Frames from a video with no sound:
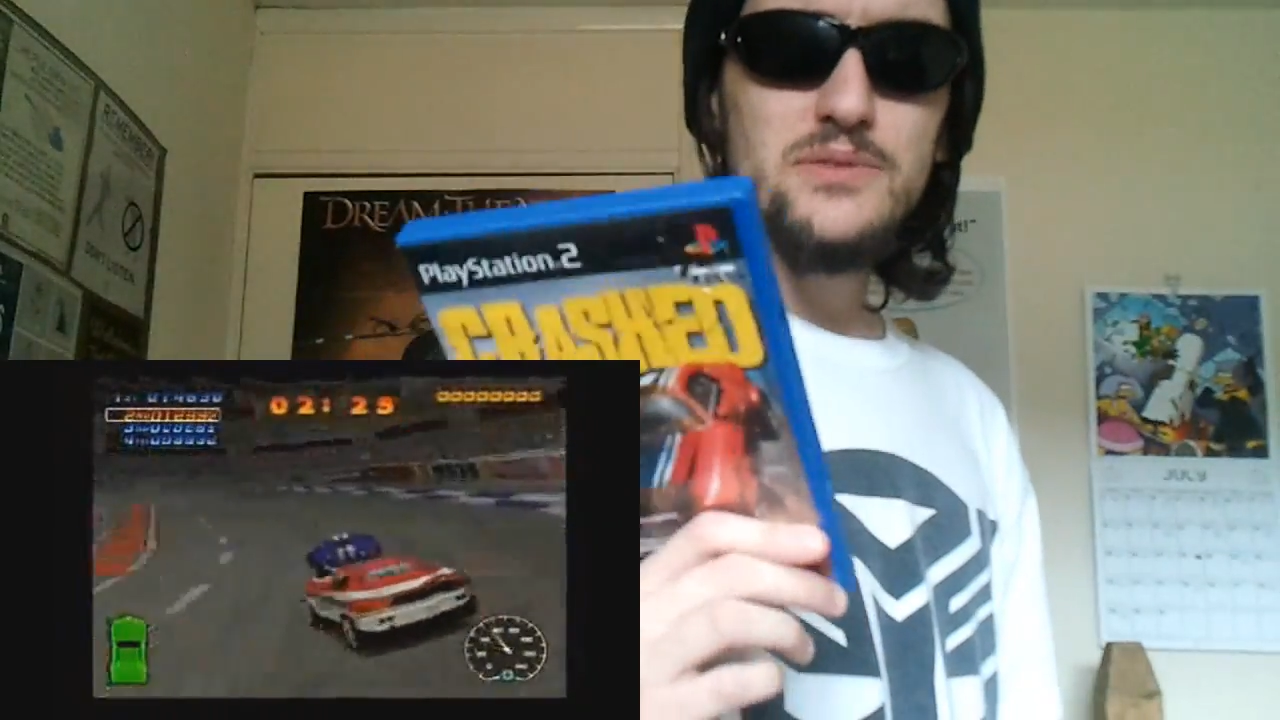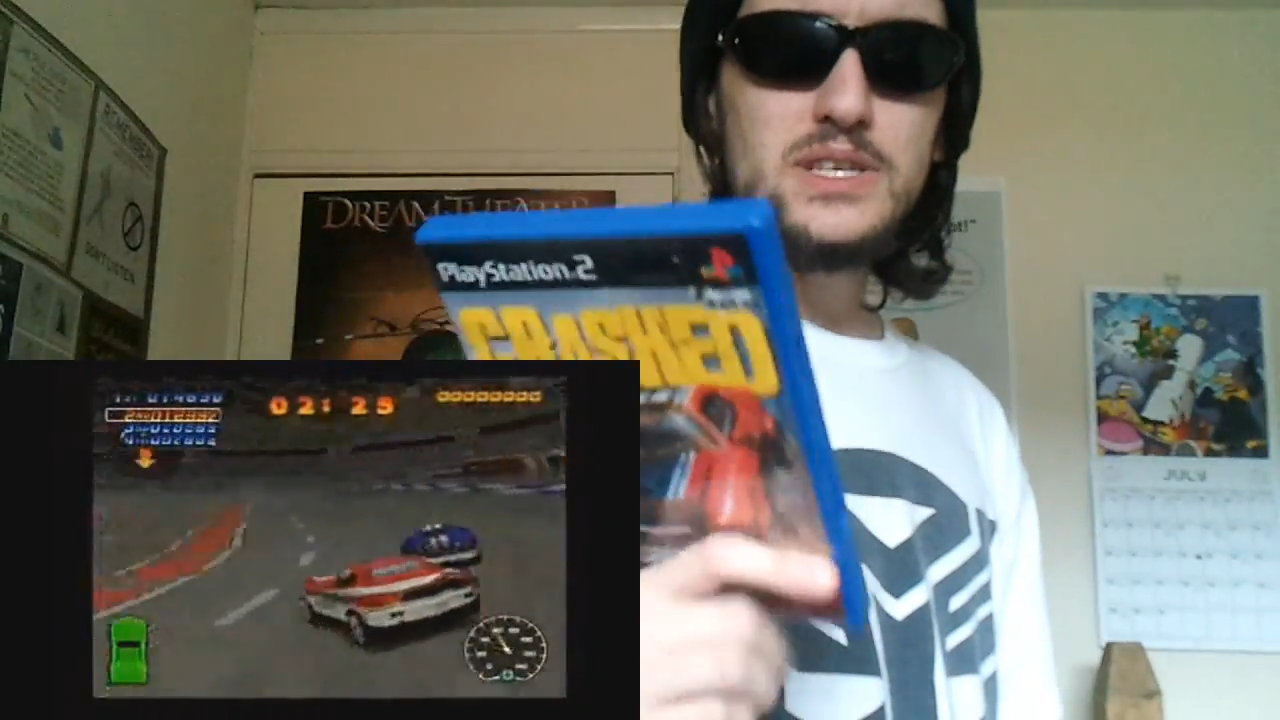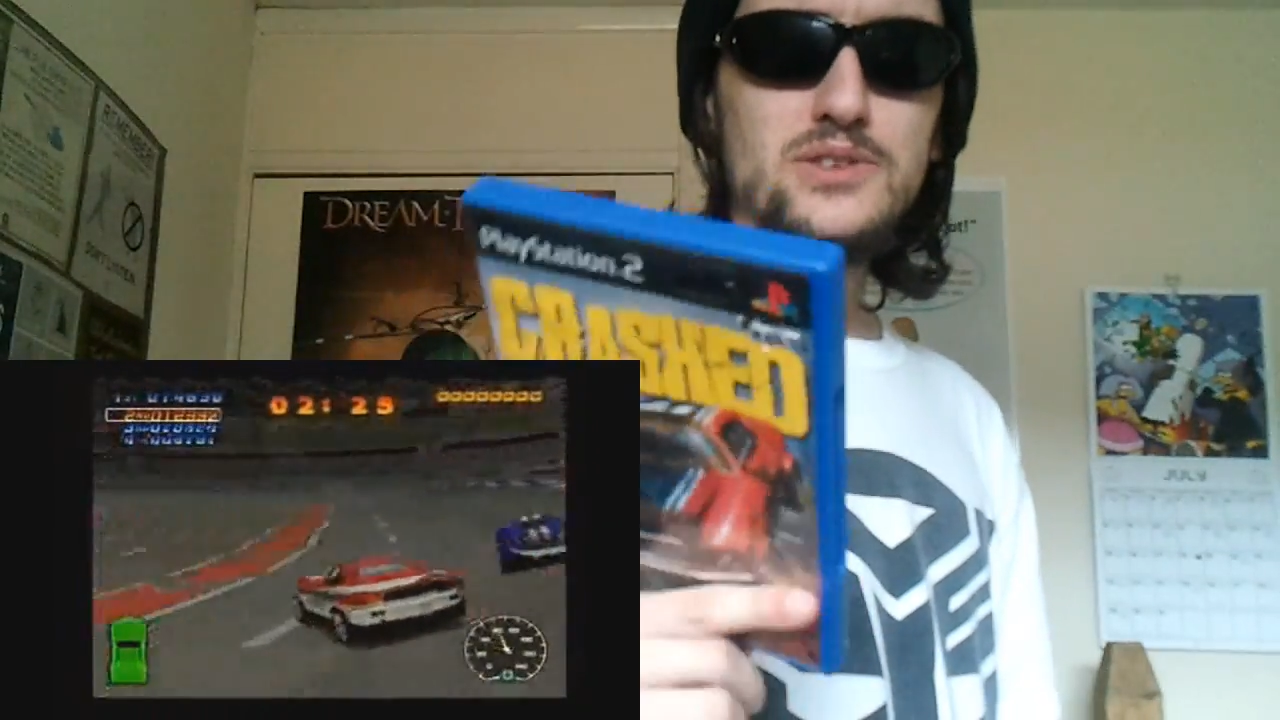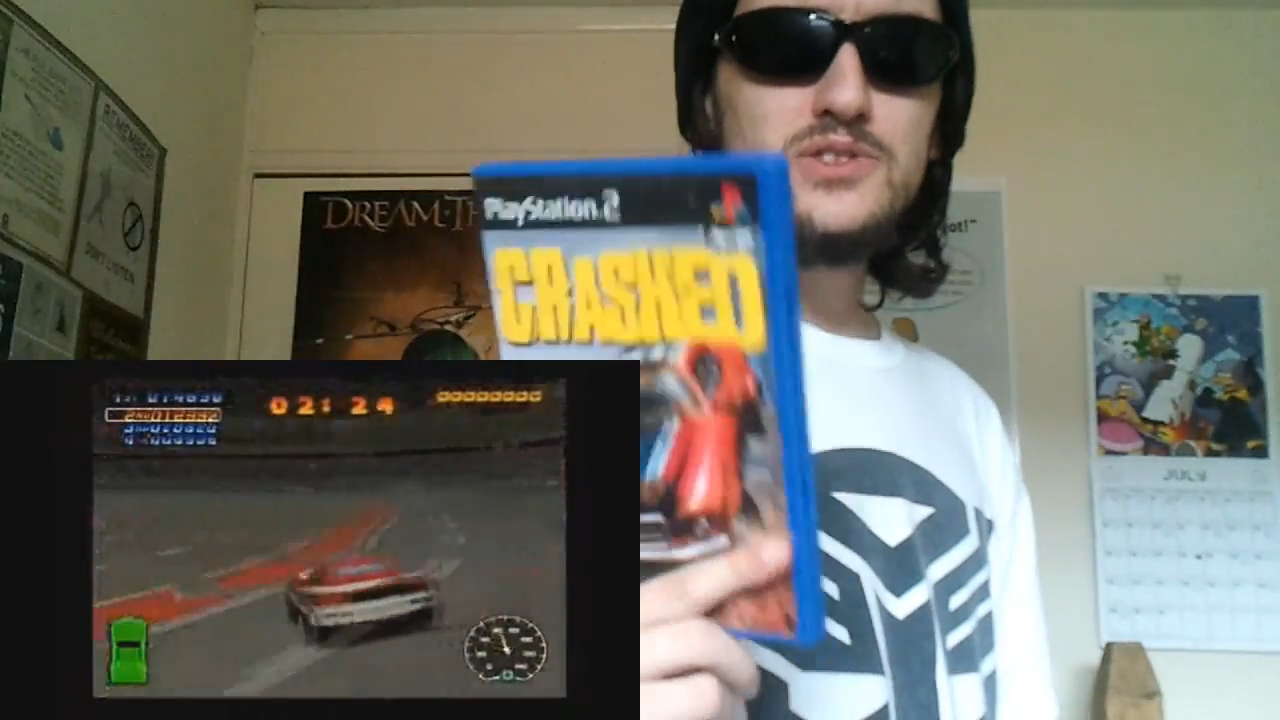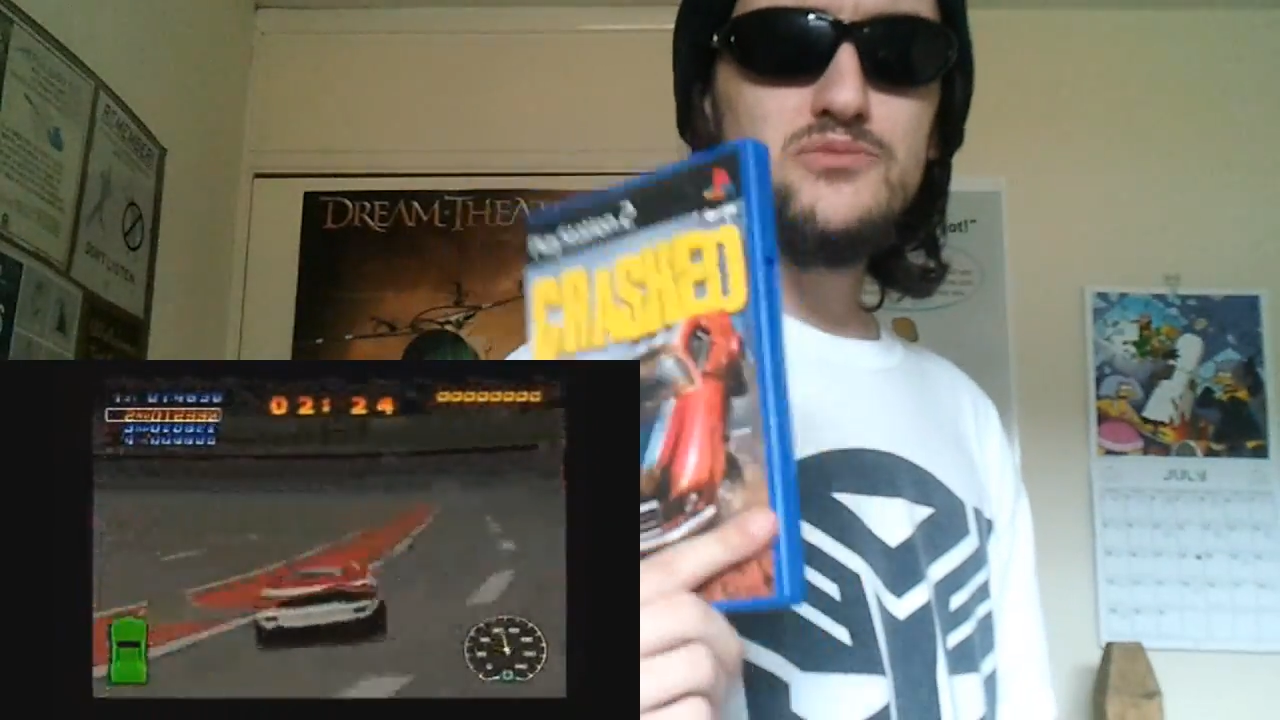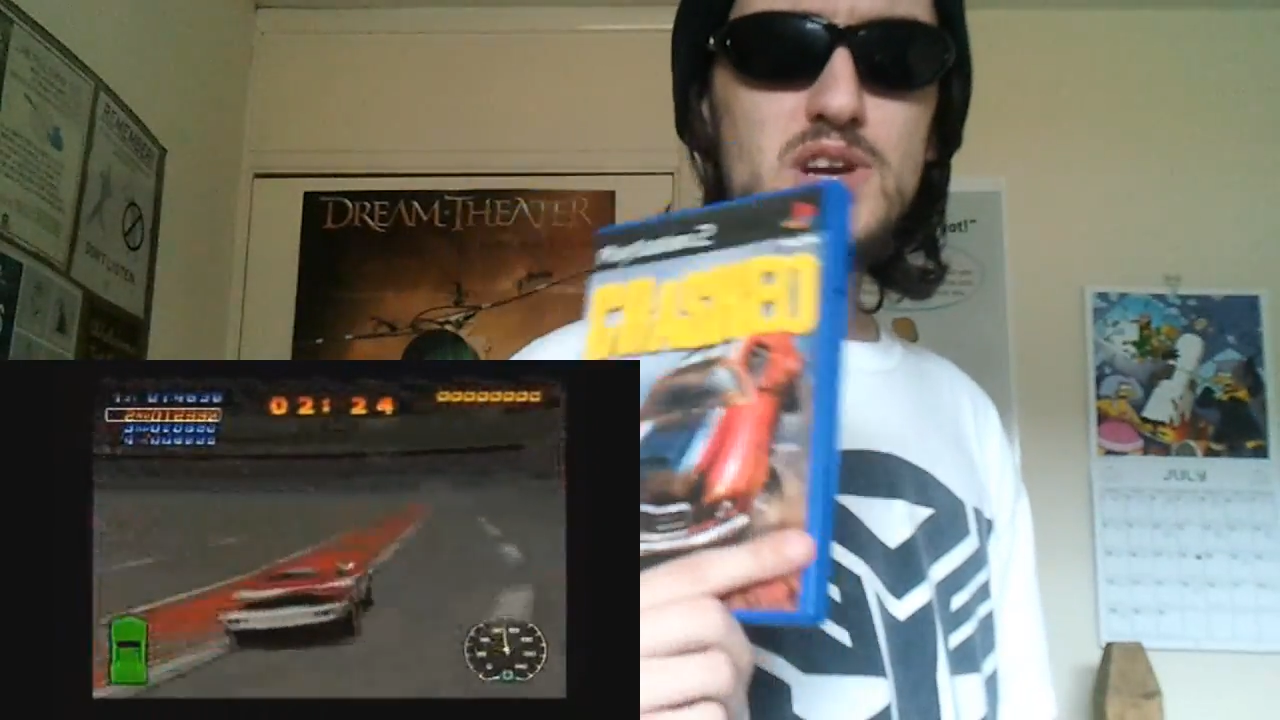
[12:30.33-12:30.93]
graphics and